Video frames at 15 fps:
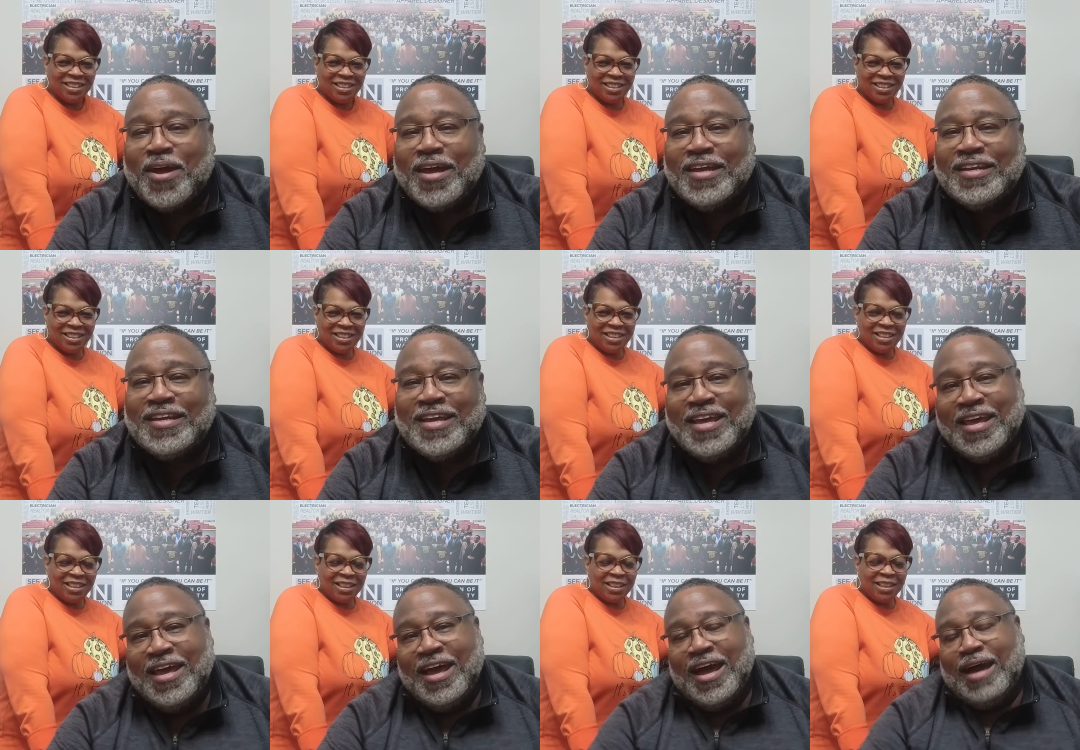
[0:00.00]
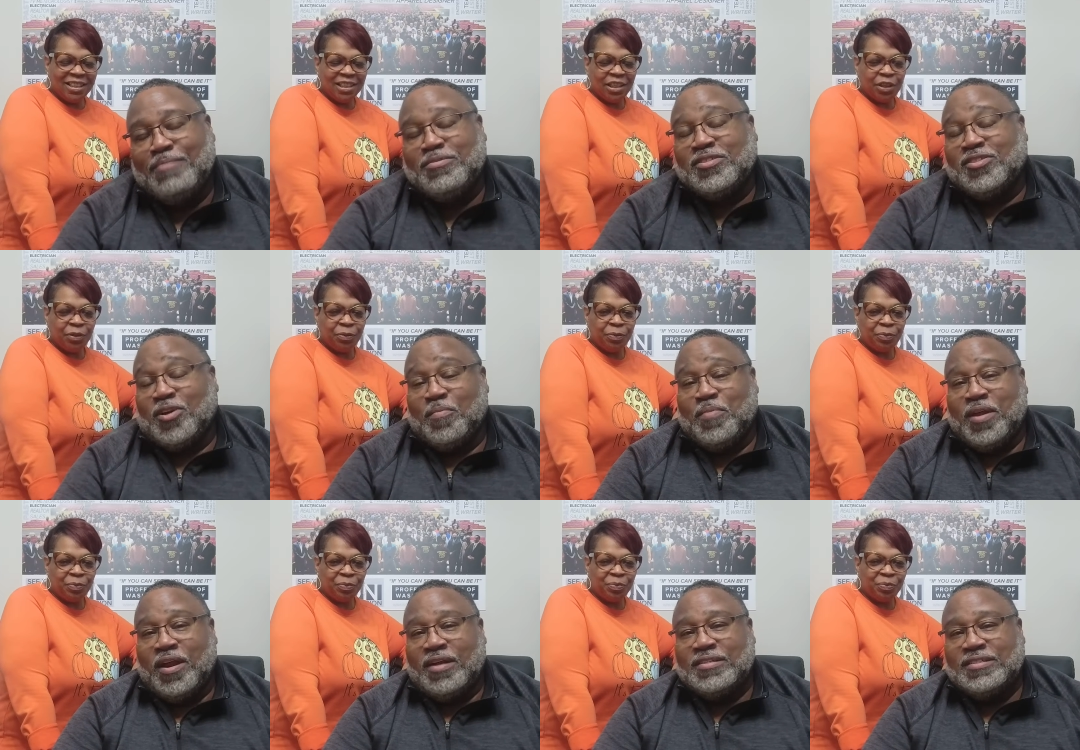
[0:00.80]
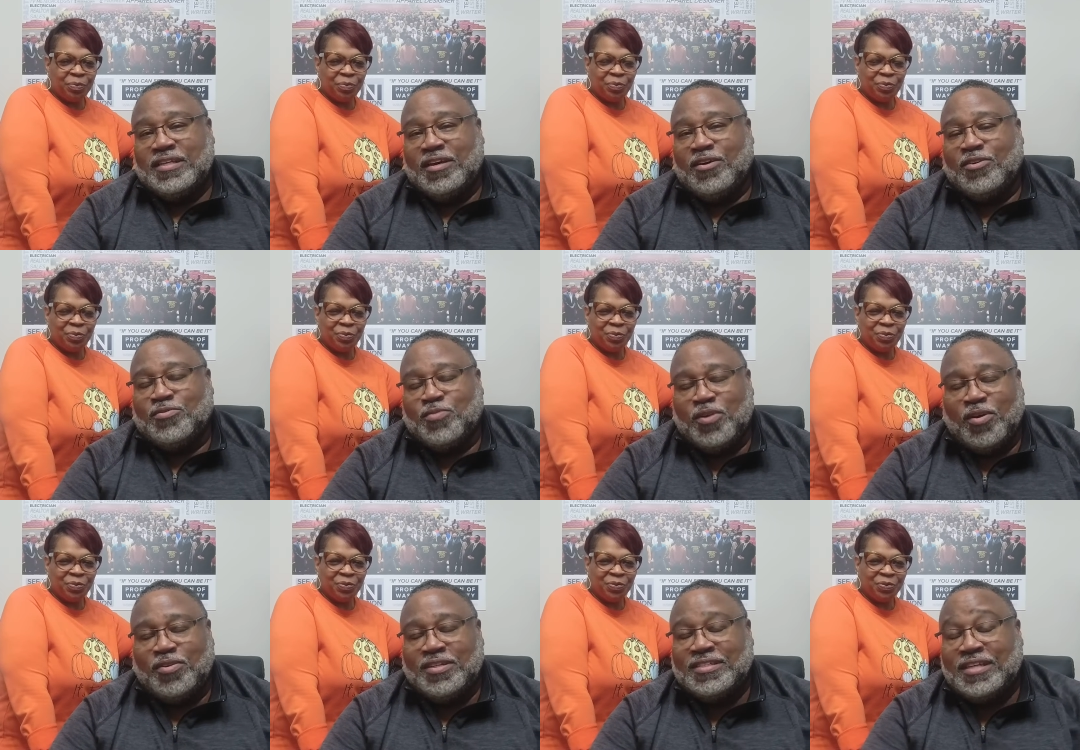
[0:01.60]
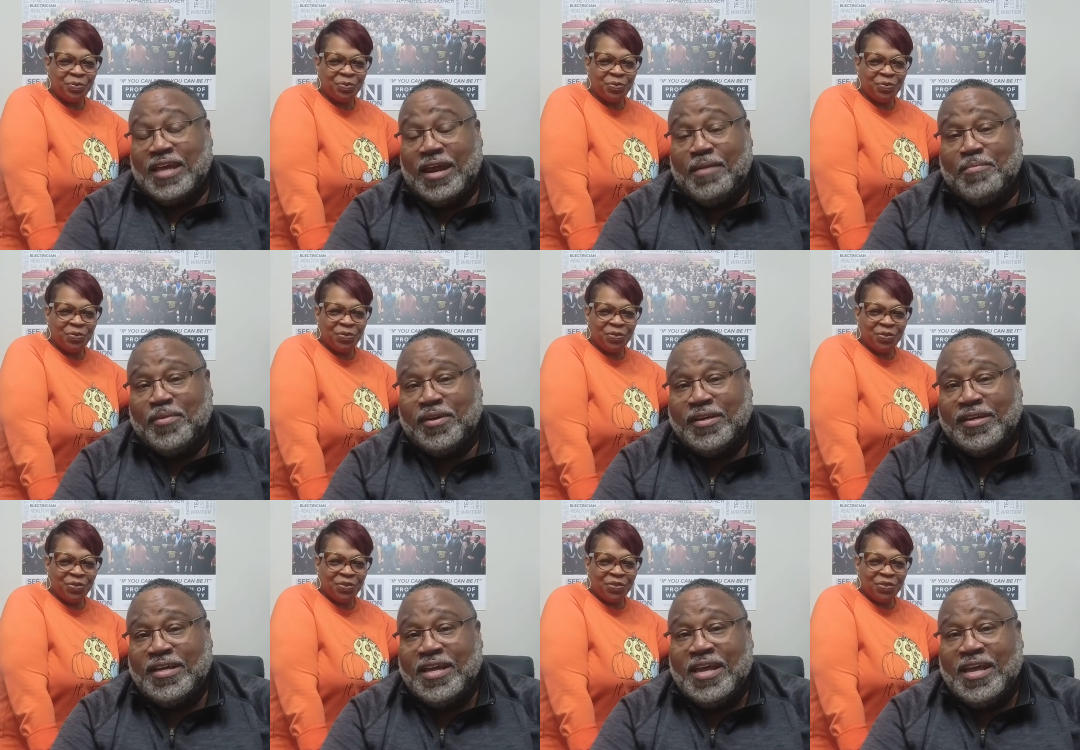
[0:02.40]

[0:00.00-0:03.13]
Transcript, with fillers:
Speaker 1: right. I'm just going to be ourselves. We're on this camera.